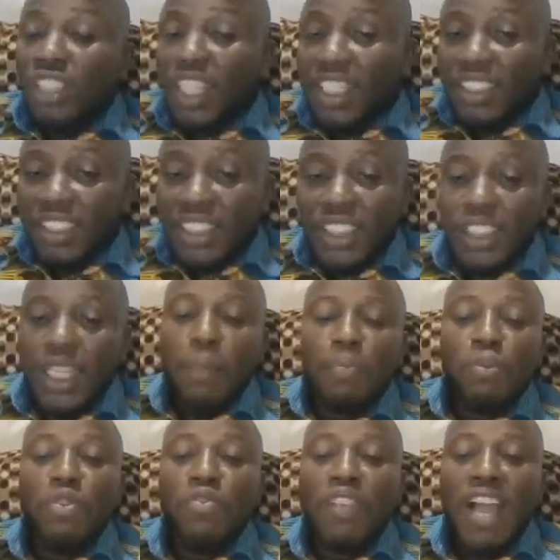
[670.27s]
the teacher
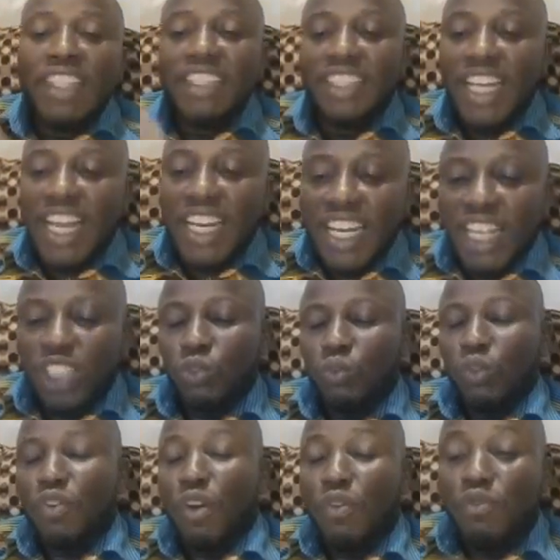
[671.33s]
provides learners
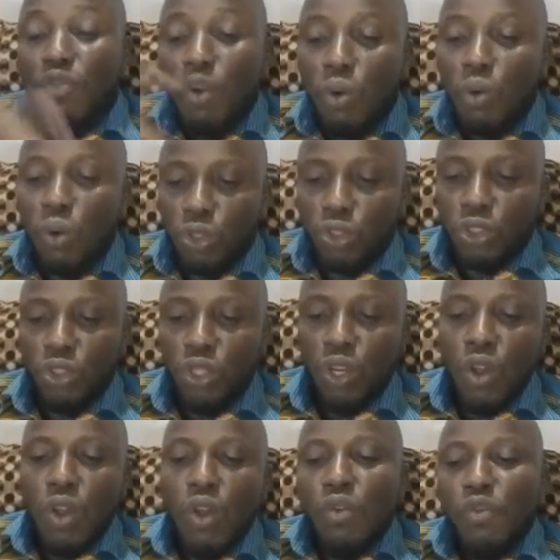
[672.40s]
with a focus
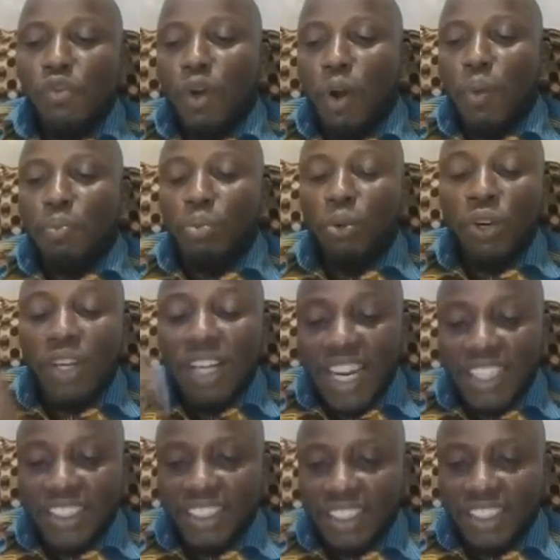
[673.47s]
for
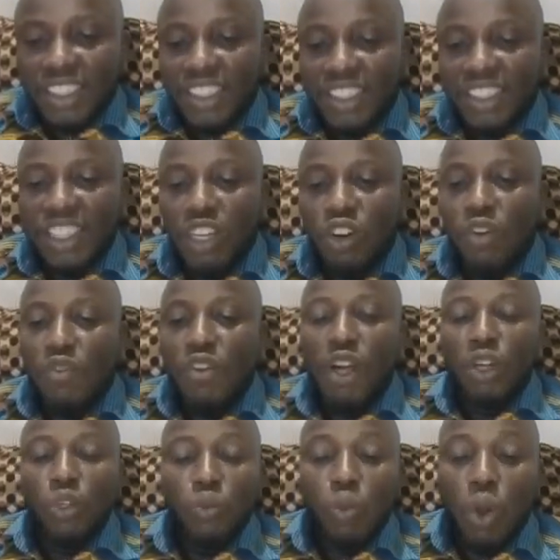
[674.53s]
progression instead of
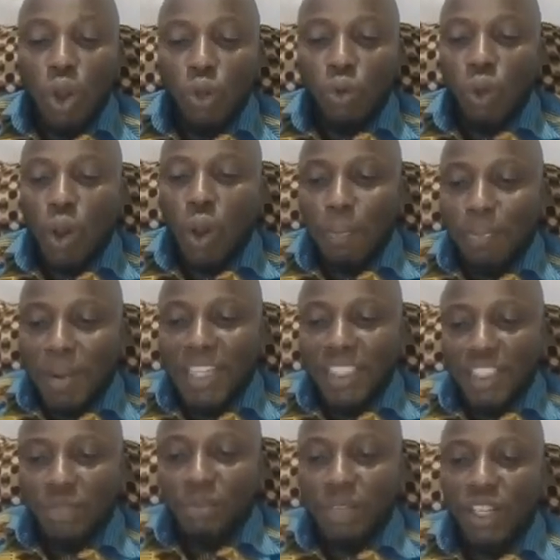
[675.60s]
a reward or
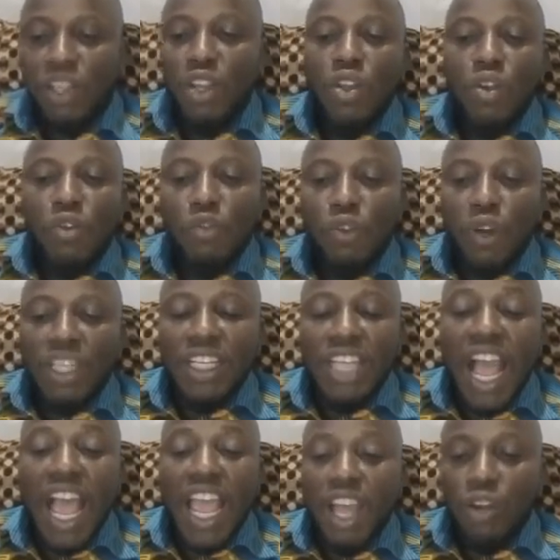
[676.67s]
punishment for
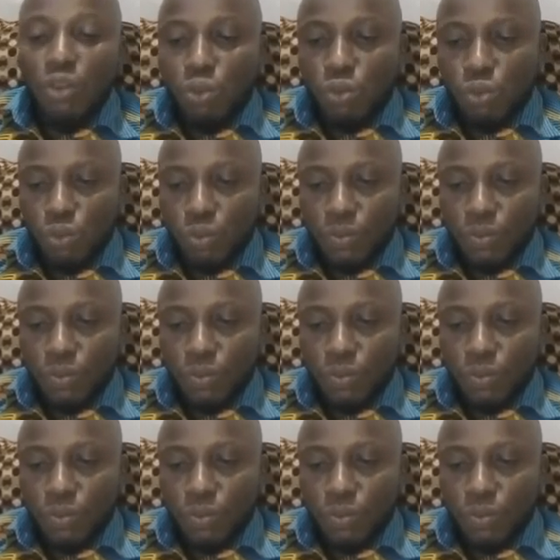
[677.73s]
their ego.